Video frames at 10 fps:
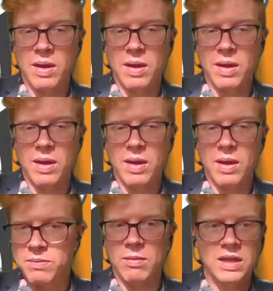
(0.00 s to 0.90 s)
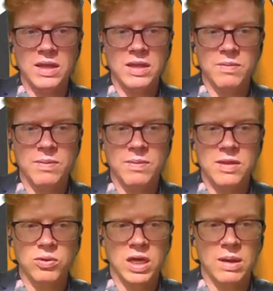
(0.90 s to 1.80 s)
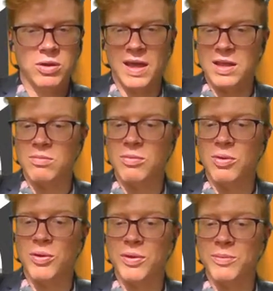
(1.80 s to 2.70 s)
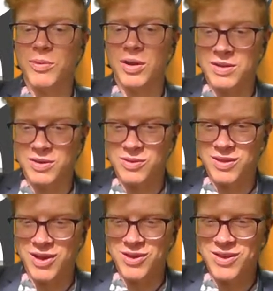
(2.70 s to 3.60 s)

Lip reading: If we need to spend some more time on that, you're more than welcome to do so.